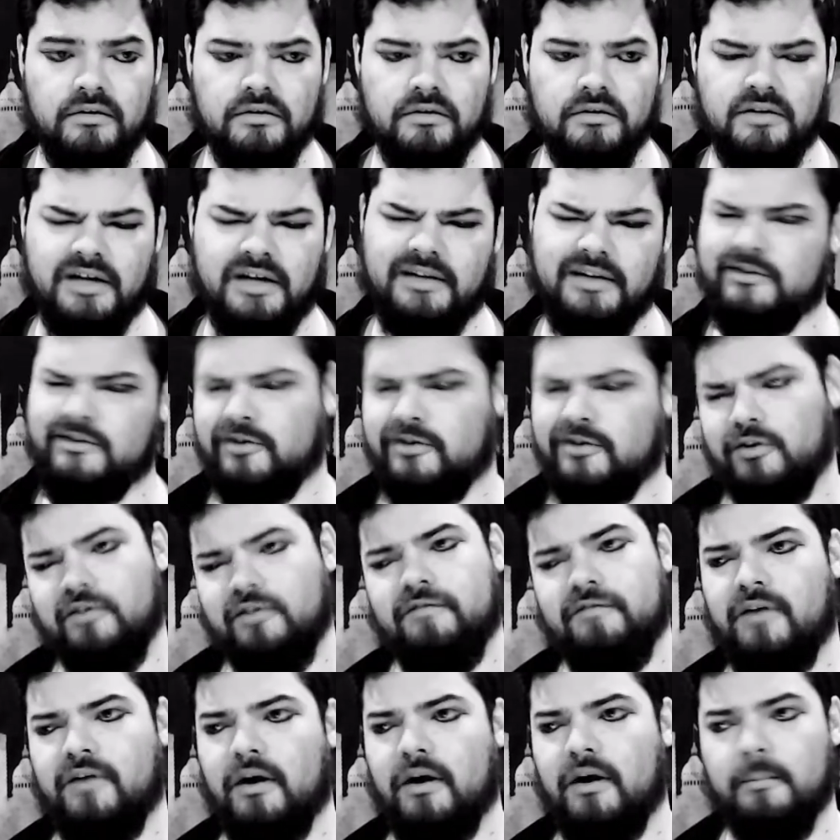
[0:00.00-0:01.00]
not necessarily
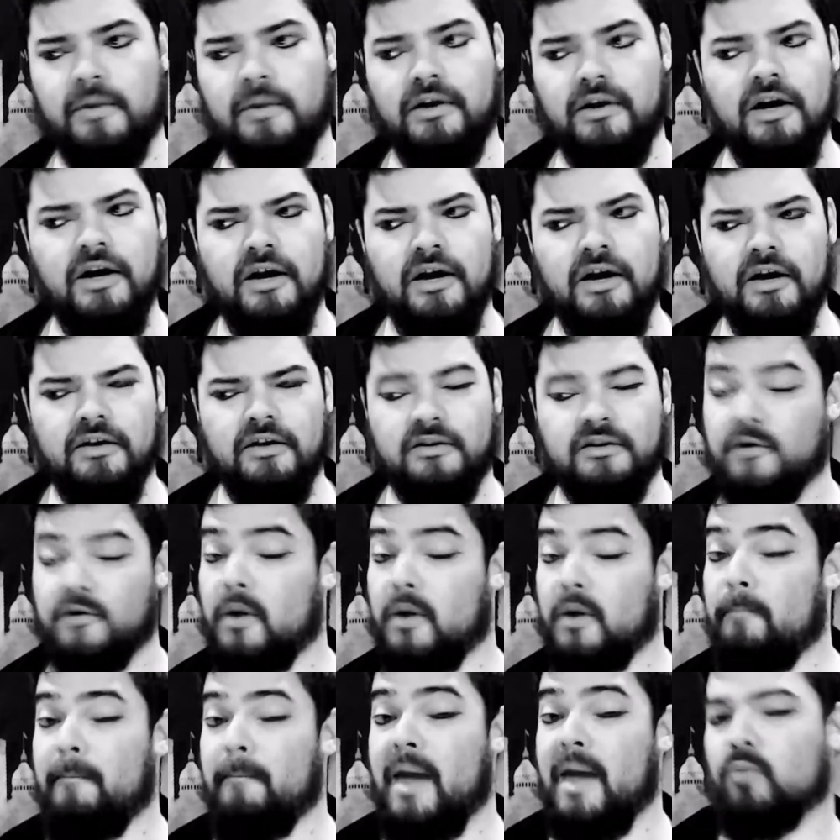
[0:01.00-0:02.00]
fun, but just
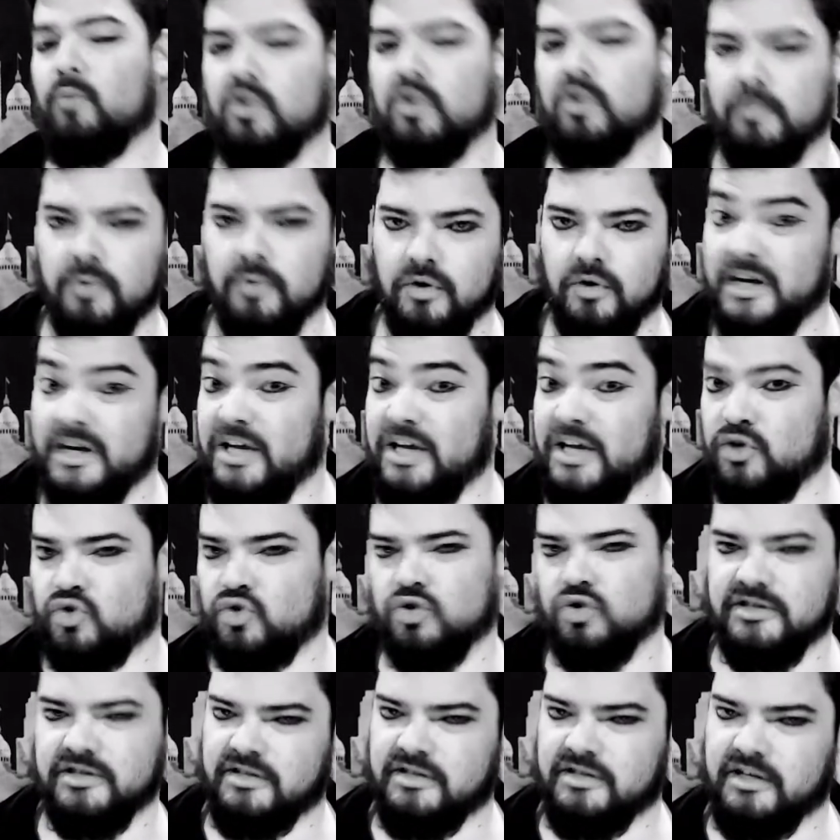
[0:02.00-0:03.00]
very memorable,
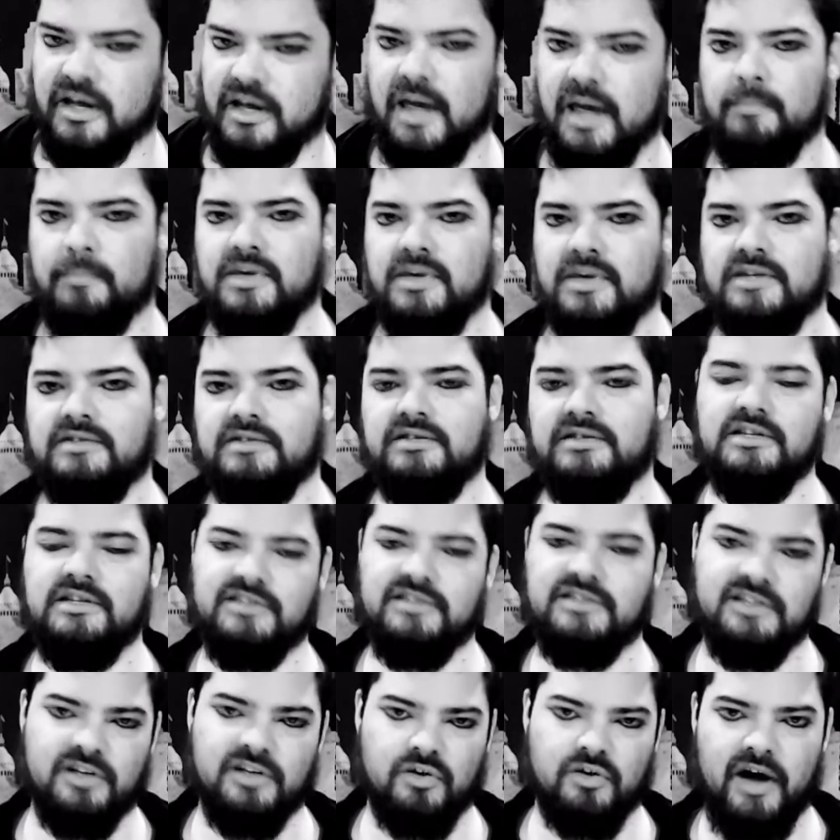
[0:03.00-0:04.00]
interesting NPCs
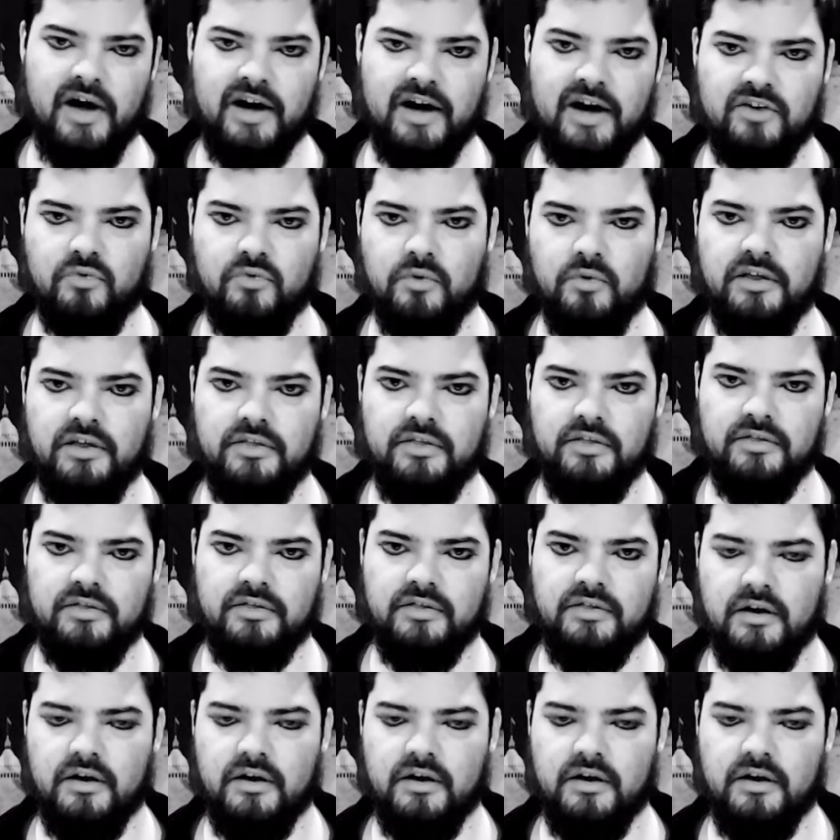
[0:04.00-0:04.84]
to interact with.